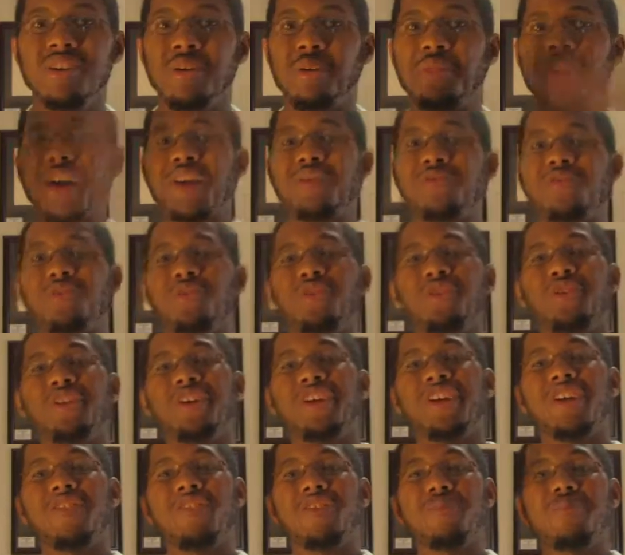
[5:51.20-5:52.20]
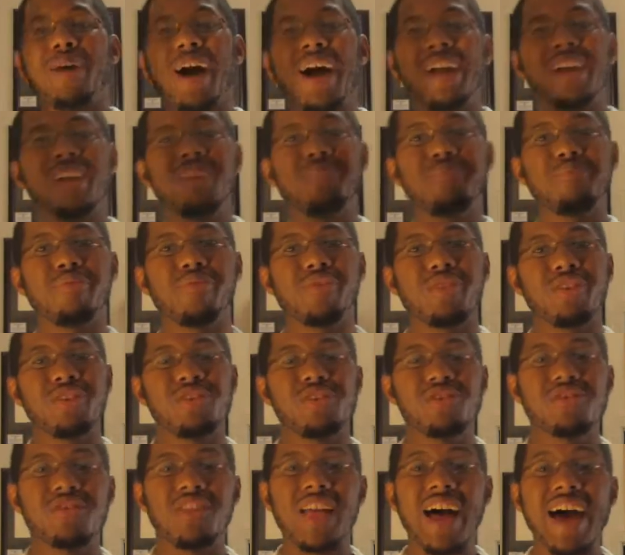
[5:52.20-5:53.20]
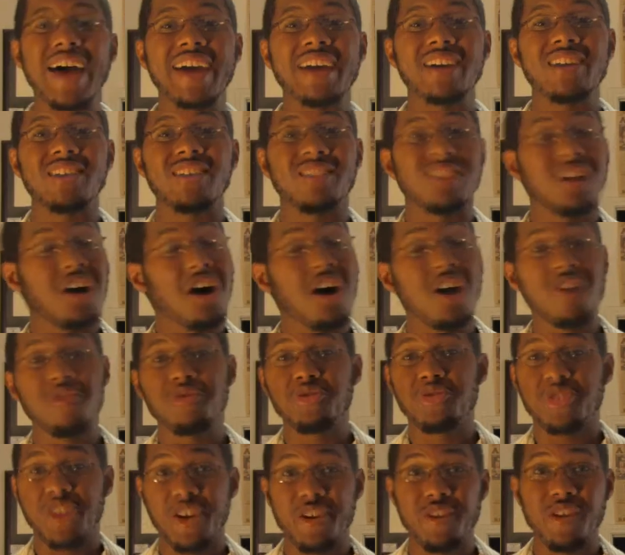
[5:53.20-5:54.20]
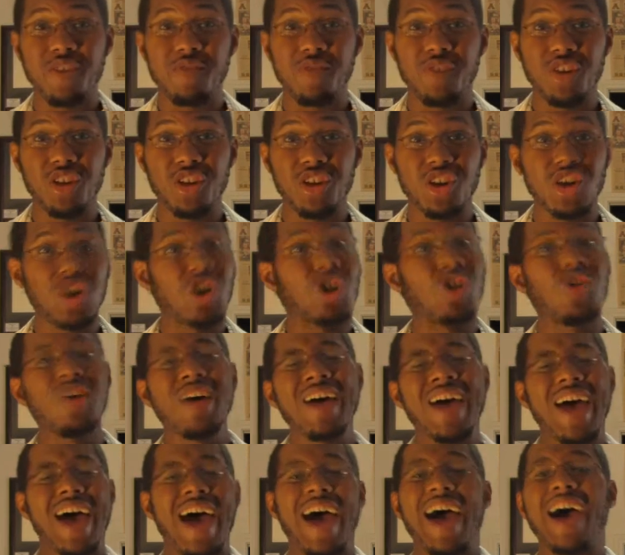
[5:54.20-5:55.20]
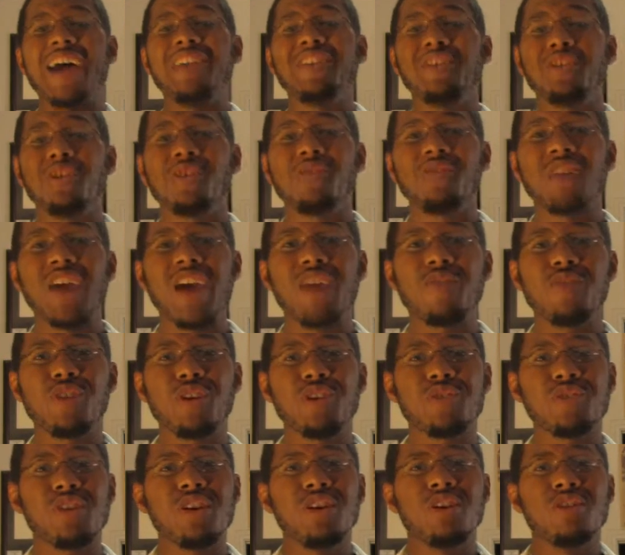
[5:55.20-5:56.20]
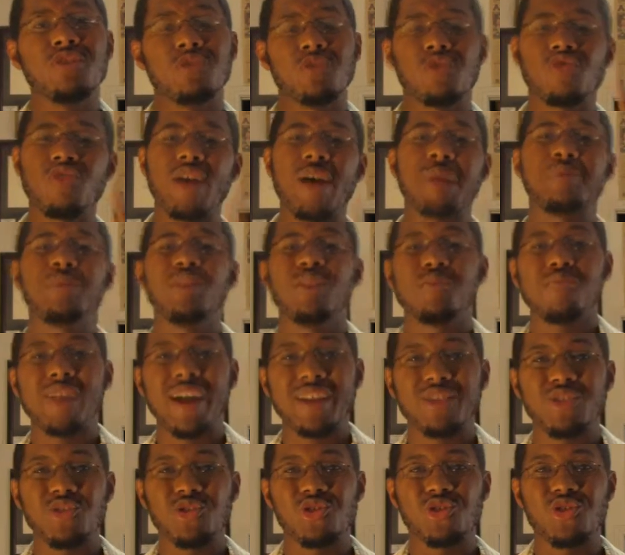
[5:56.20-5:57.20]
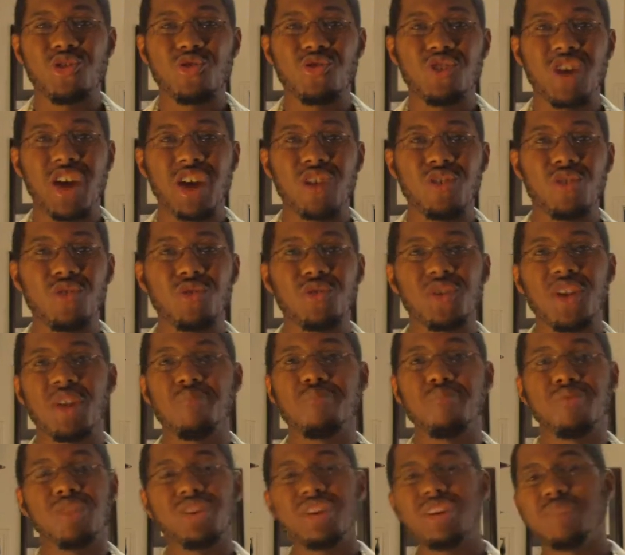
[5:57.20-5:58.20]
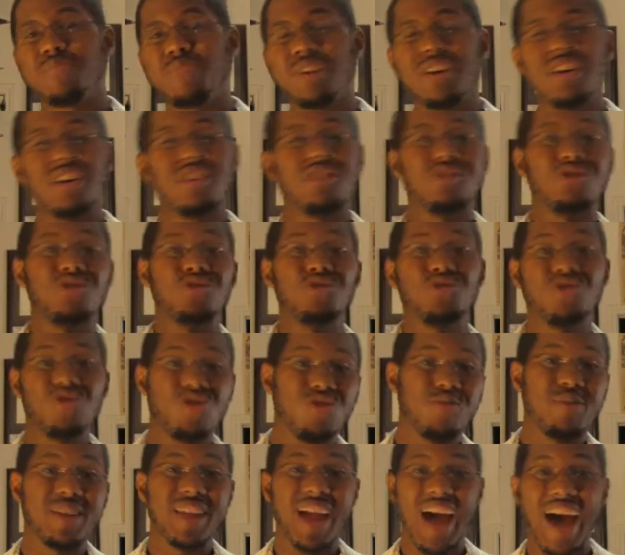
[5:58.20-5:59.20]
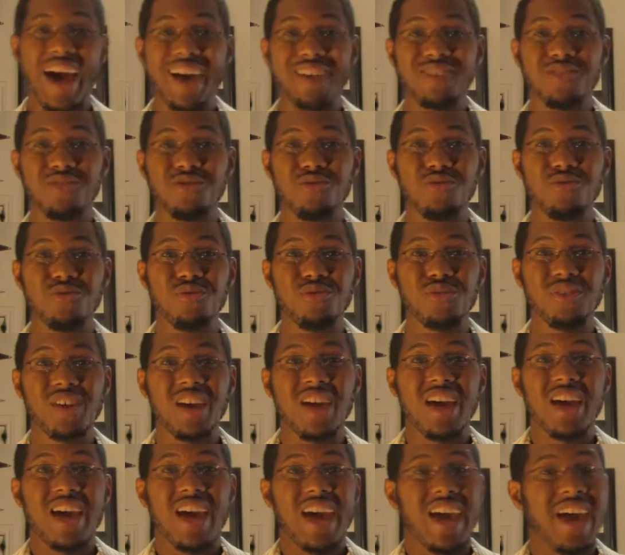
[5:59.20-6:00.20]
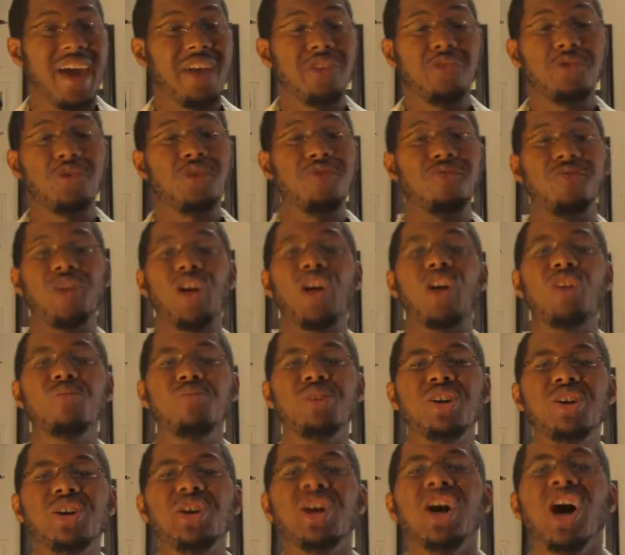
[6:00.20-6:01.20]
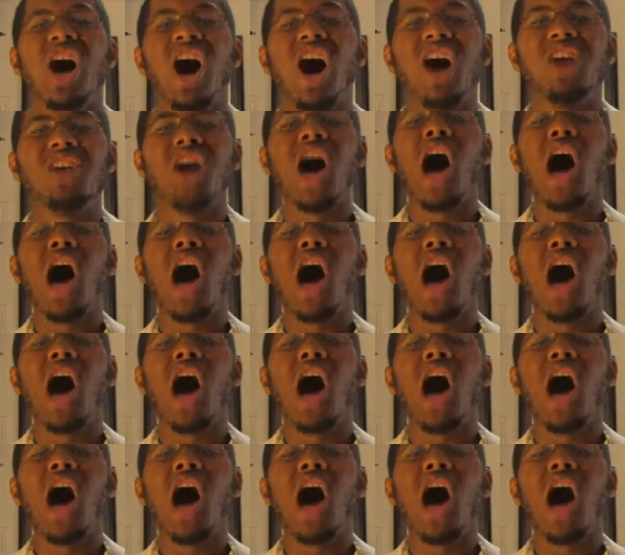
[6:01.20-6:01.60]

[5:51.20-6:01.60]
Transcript: Well, thanks for tuning in, everybody. Please like, love, share the video, add to your favorites, subscribe to the PractitioNERD channels on Blip, YouTube, and iTunes, and you can follow me on